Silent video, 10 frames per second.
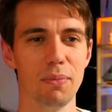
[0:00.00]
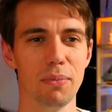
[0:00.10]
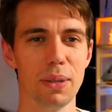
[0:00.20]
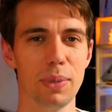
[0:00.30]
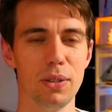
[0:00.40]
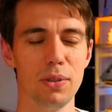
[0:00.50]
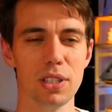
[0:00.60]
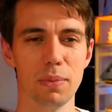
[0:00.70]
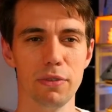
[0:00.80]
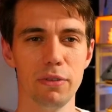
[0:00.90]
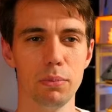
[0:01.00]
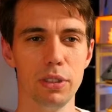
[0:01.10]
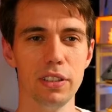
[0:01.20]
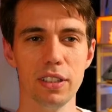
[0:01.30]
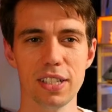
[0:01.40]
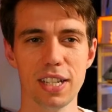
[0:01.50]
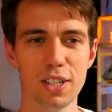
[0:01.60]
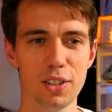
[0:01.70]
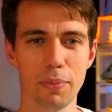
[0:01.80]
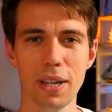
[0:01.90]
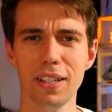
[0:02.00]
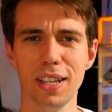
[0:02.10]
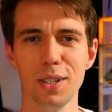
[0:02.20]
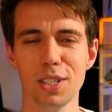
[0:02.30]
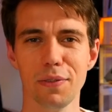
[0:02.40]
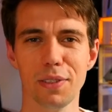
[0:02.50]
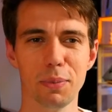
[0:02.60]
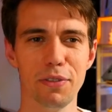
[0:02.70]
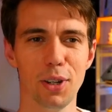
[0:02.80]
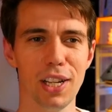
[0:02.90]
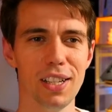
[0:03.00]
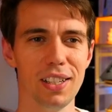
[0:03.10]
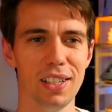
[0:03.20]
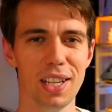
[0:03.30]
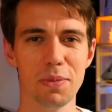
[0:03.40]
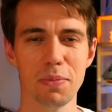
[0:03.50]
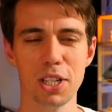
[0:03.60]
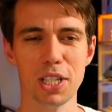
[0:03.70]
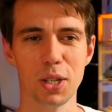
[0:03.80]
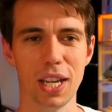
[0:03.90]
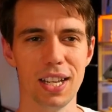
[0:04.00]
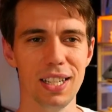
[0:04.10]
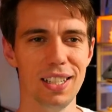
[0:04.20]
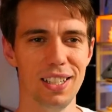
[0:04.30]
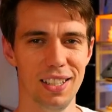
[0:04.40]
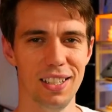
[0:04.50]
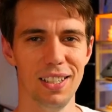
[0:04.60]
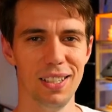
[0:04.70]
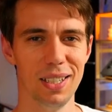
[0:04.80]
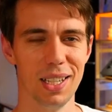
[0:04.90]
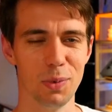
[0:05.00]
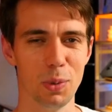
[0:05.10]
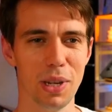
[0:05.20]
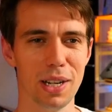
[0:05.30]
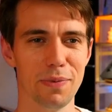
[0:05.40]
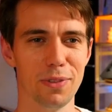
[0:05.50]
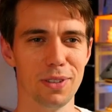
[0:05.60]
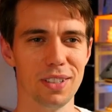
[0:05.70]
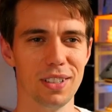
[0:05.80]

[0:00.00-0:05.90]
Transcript: maybe do some breathing session or meditate or something before that, as much as you can, that would be helpful.